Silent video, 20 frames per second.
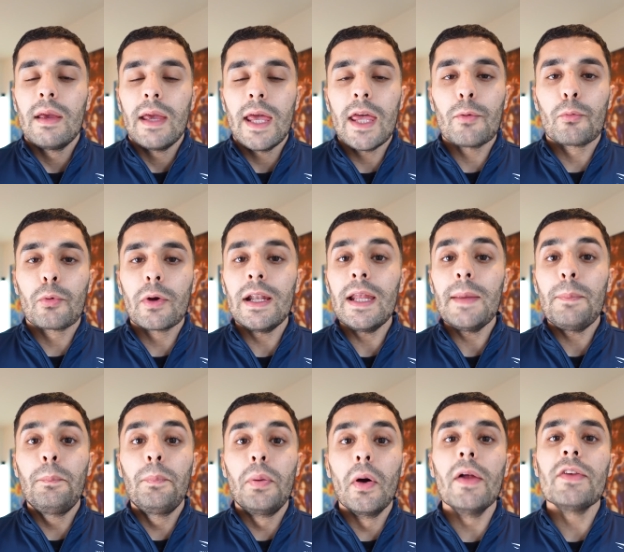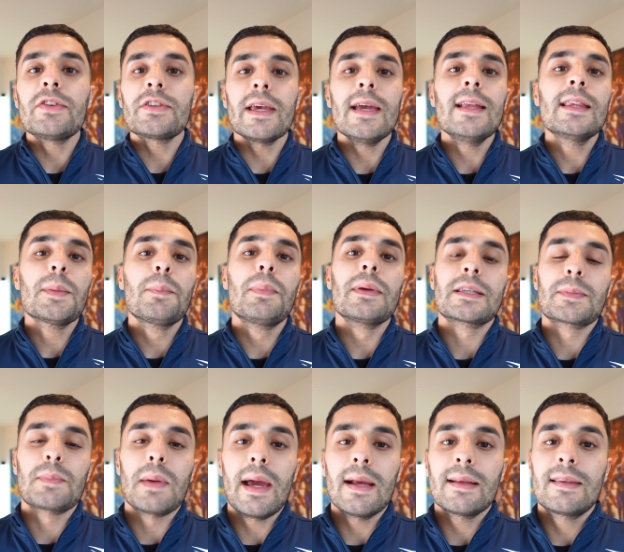It really puts it into
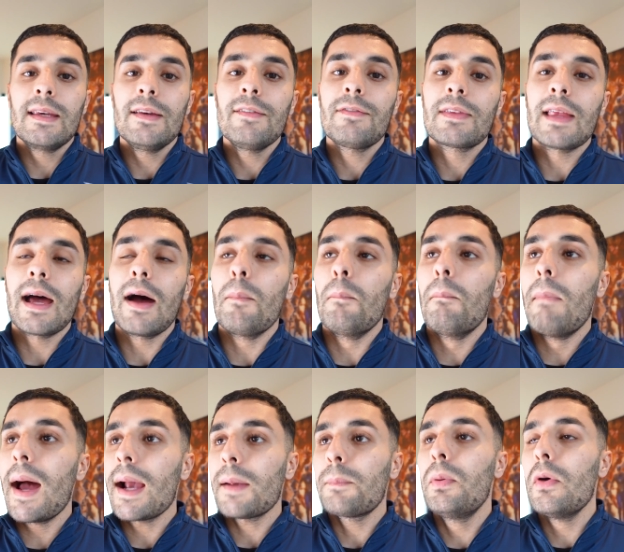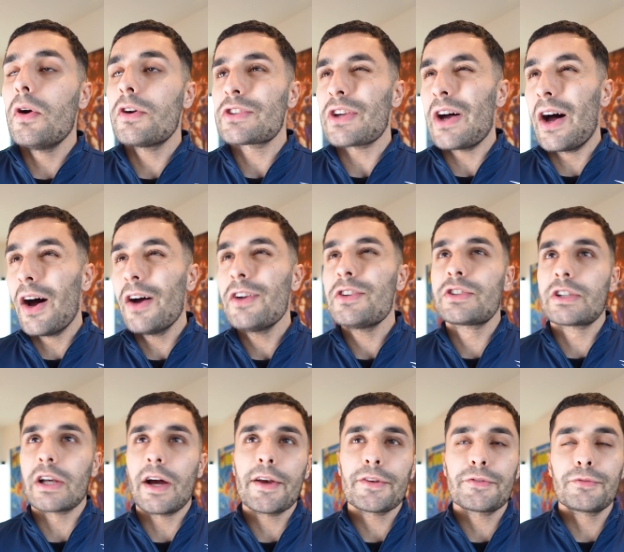perspective that MacBooks aren't
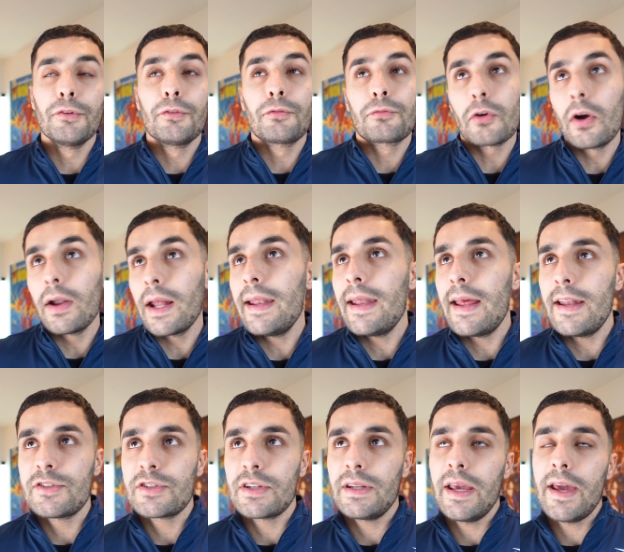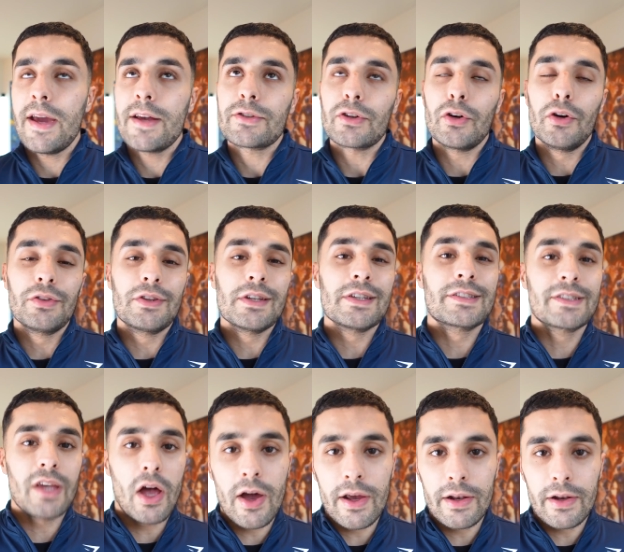just for front-end engineers or
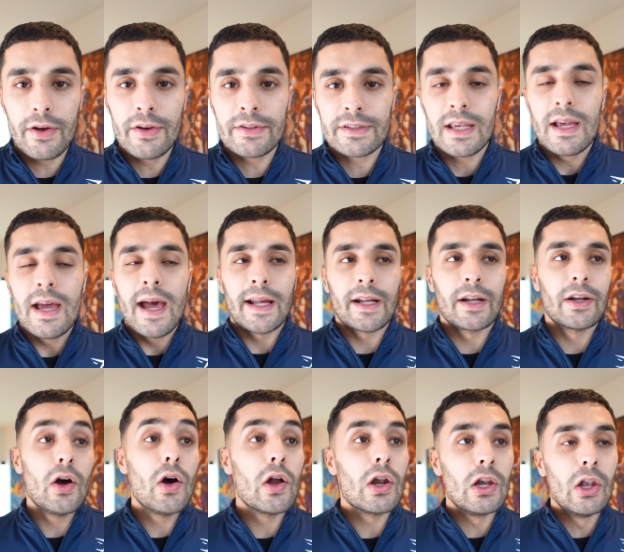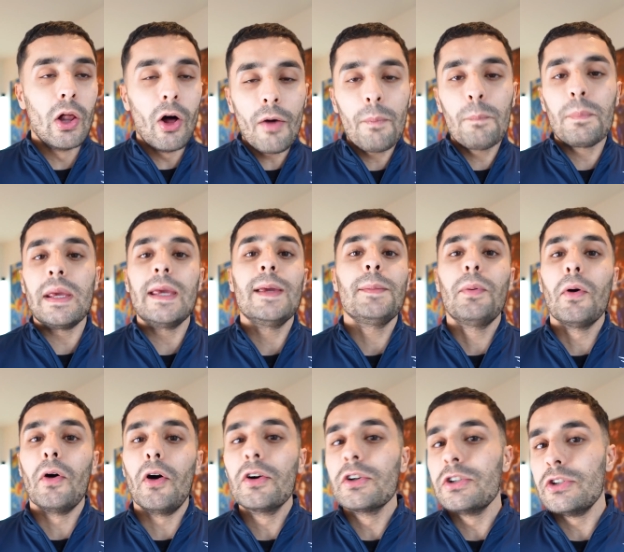designers, and I know a lot of
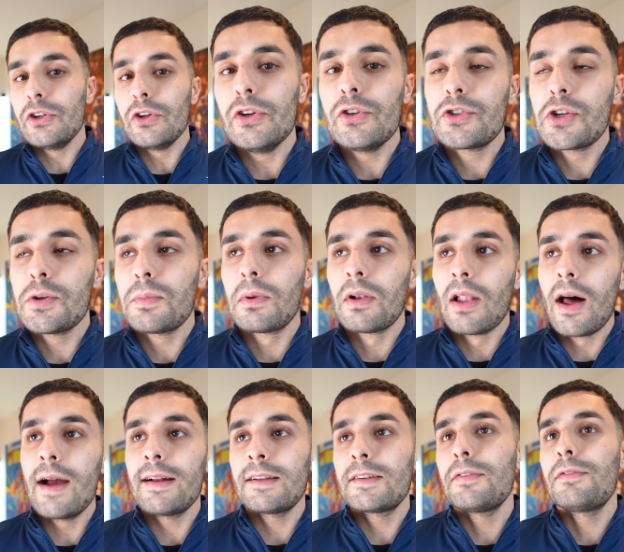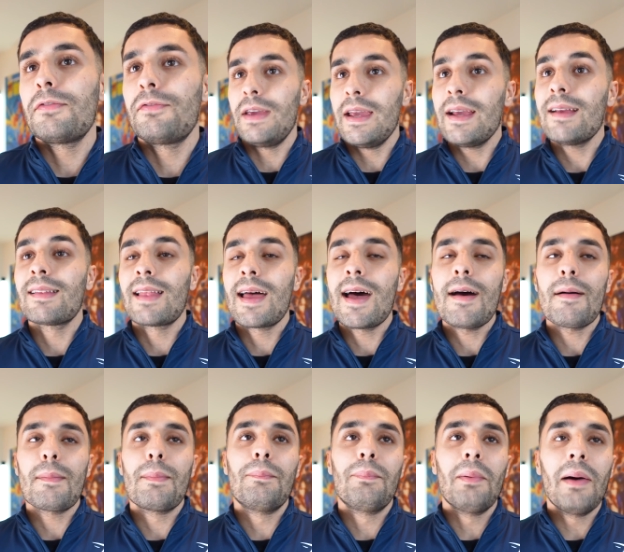people on YouTube like to think
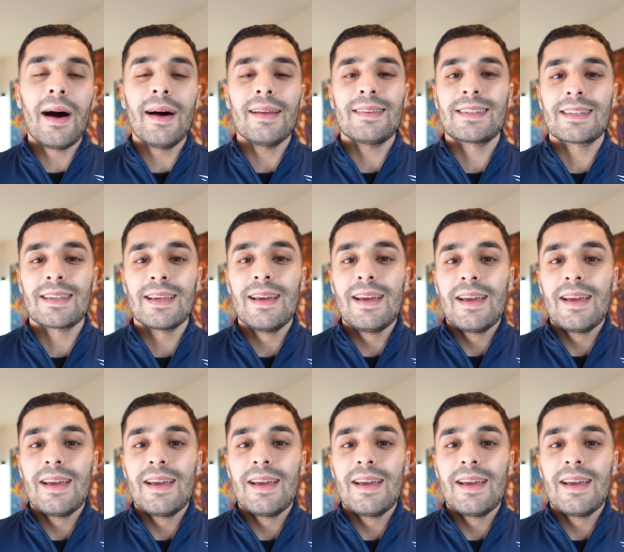that, but